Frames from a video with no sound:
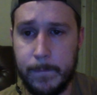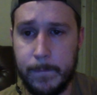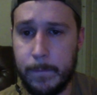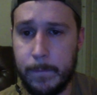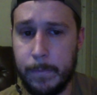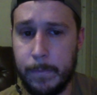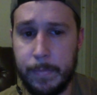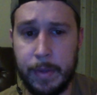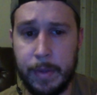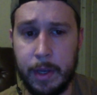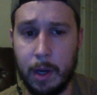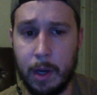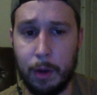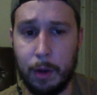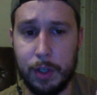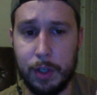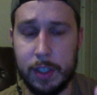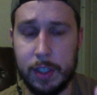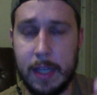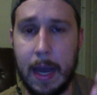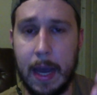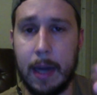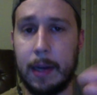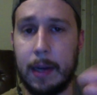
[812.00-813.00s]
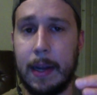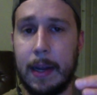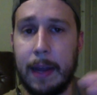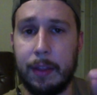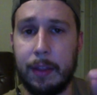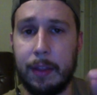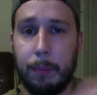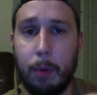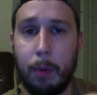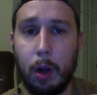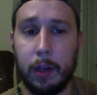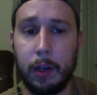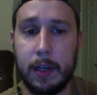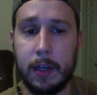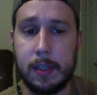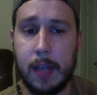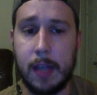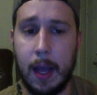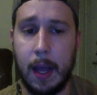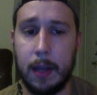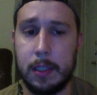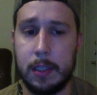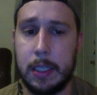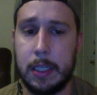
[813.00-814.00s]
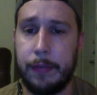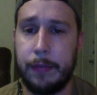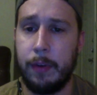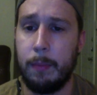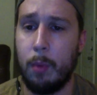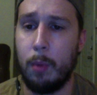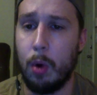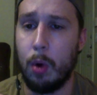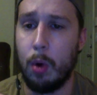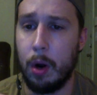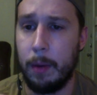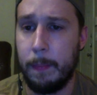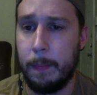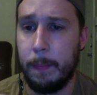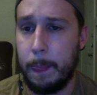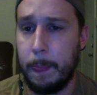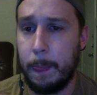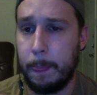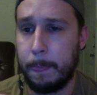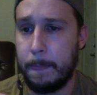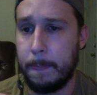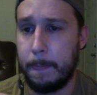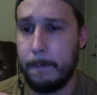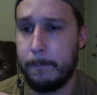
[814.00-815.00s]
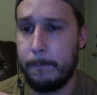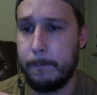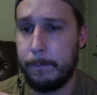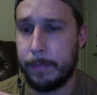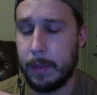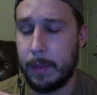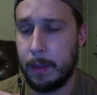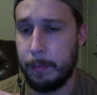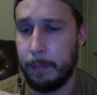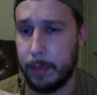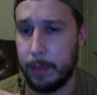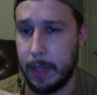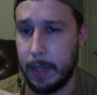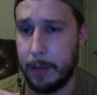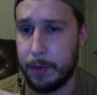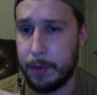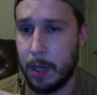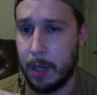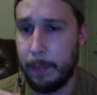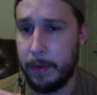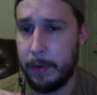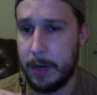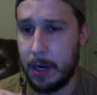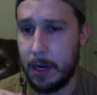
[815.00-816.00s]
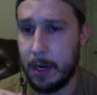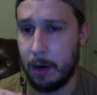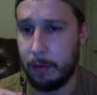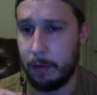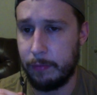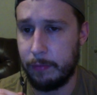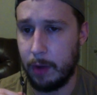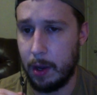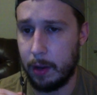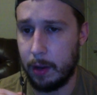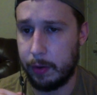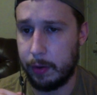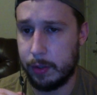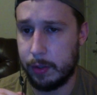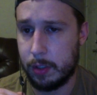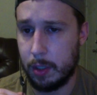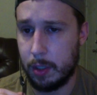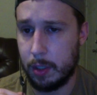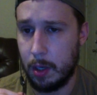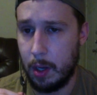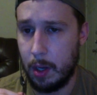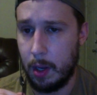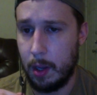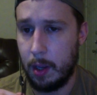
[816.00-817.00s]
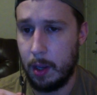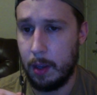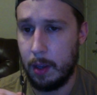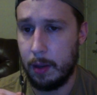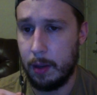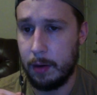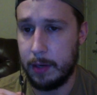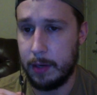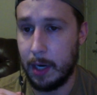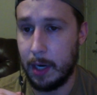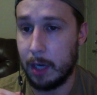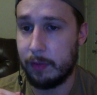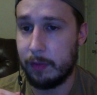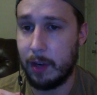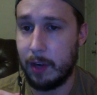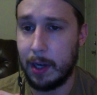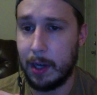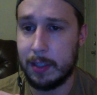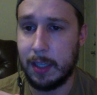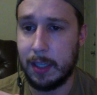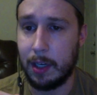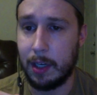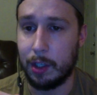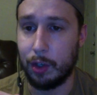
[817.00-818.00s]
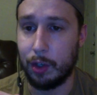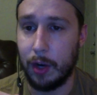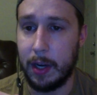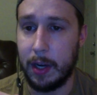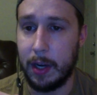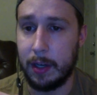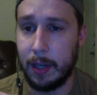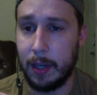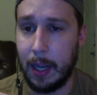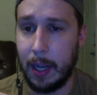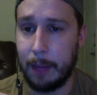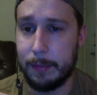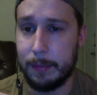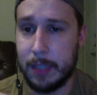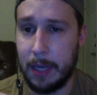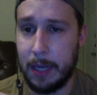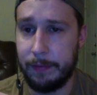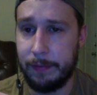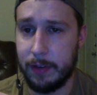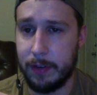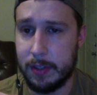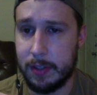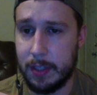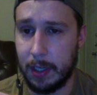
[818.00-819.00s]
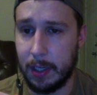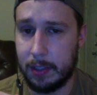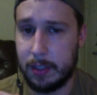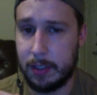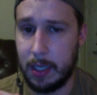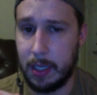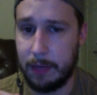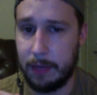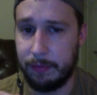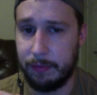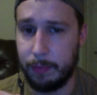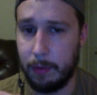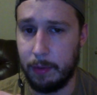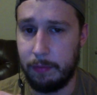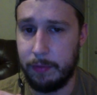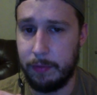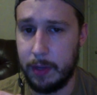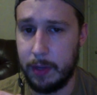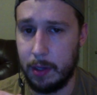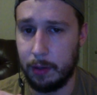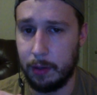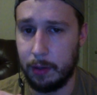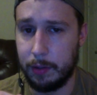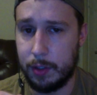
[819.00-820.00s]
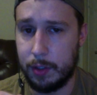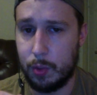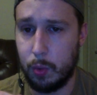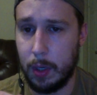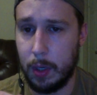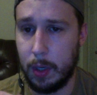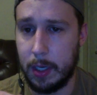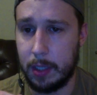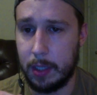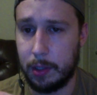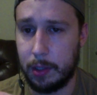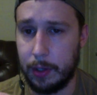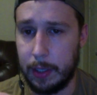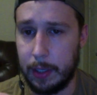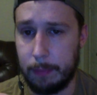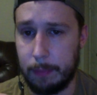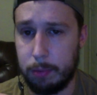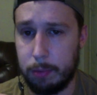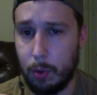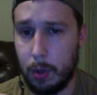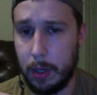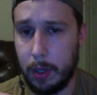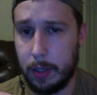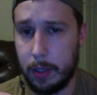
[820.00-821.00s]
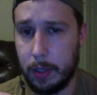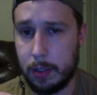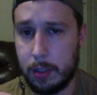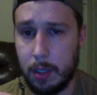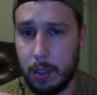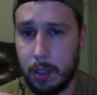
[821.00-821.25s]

just had the ball in his hands even more. But yeah, you come to De'Aaron Fox. De'Aaron Fox had a great game. 10 for 16 from the field. 23 points.